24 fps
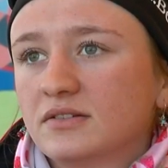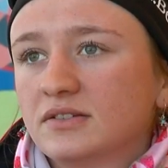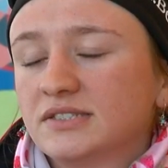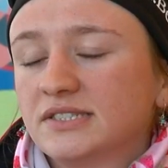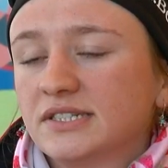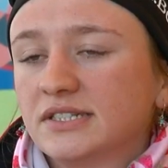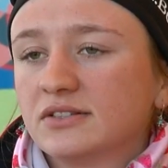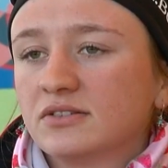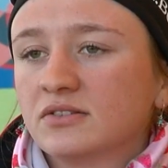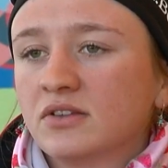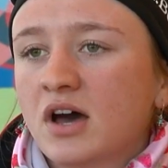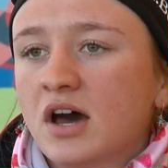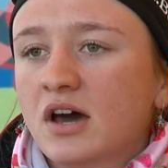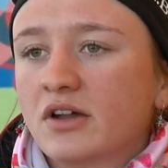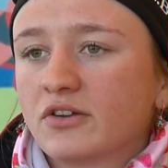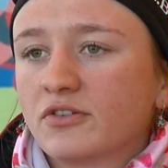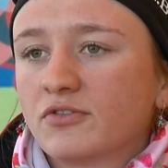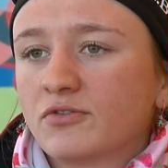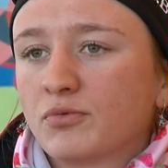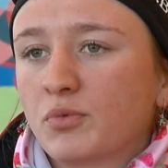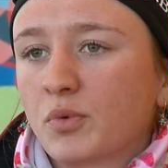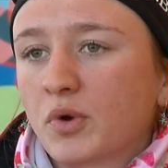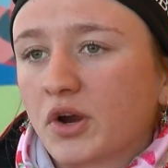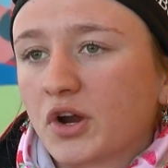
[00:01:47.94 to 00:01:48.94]
did a lot
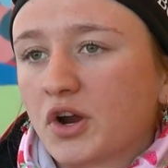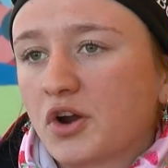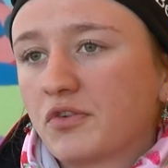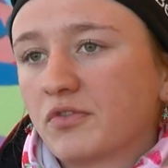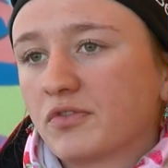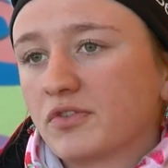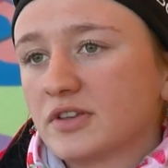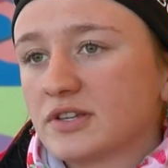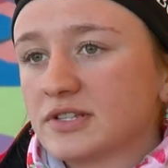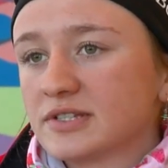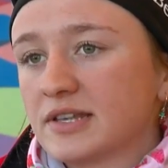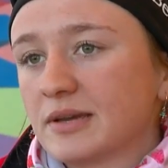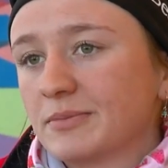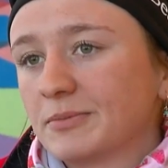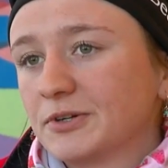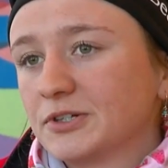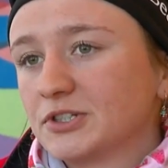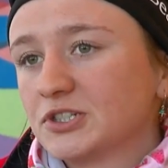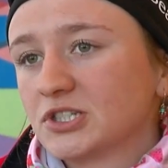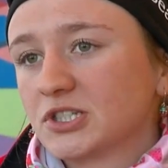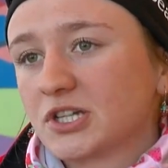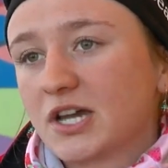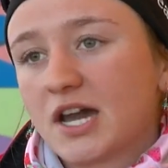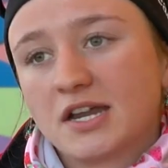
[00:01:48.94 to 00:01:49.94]
of work over the
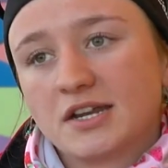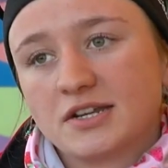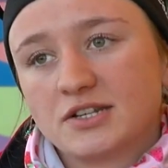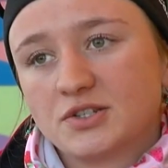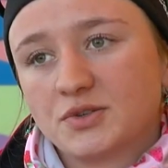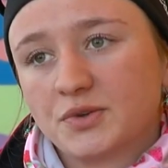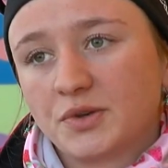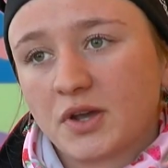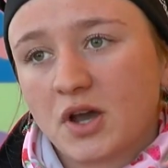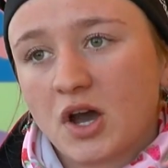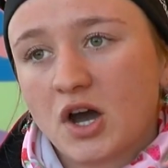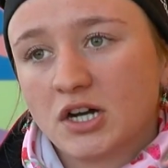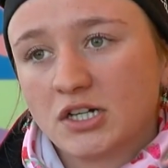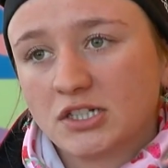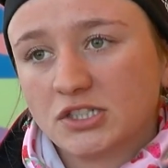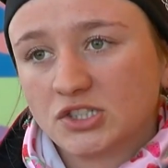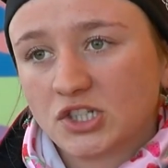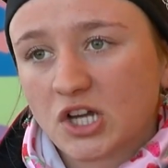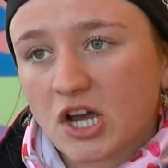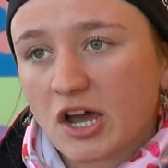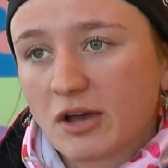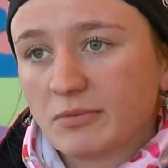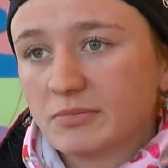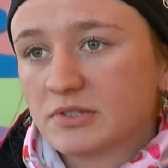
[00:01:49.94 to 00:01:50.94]
summer, just kind of doing odd
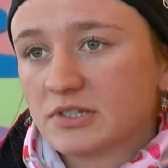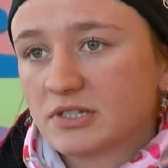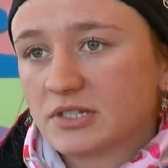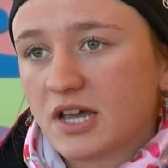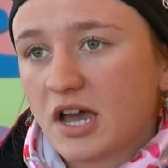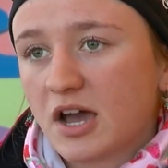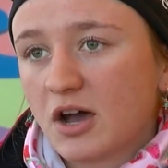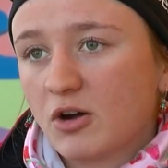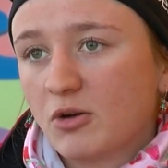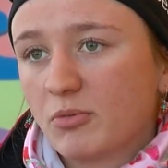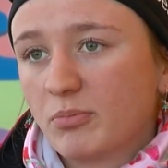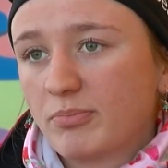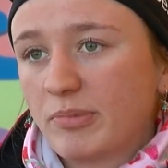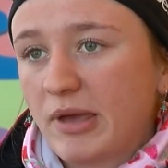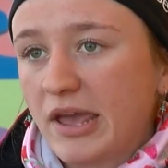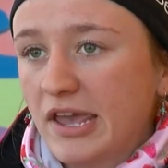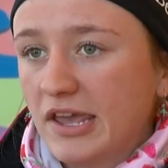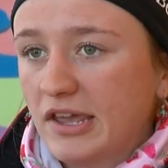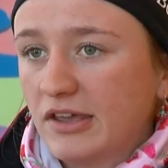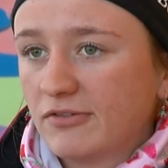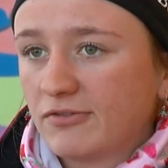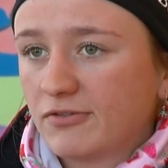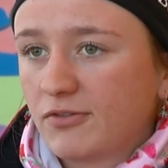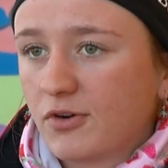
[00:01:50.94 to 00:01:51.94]
jobs to help
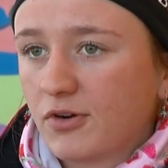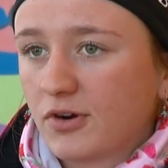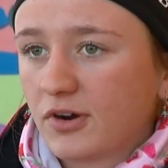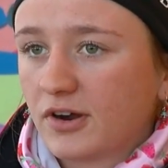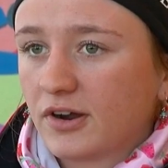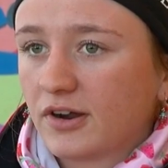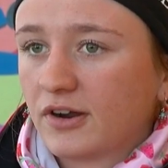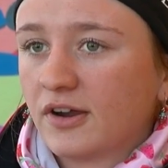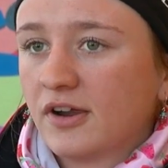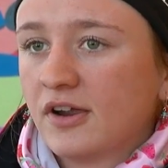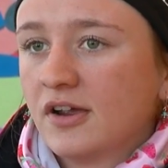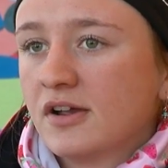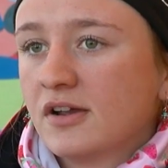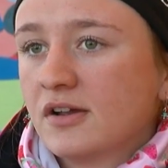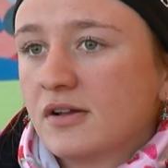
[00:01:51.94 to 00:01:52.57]
pay for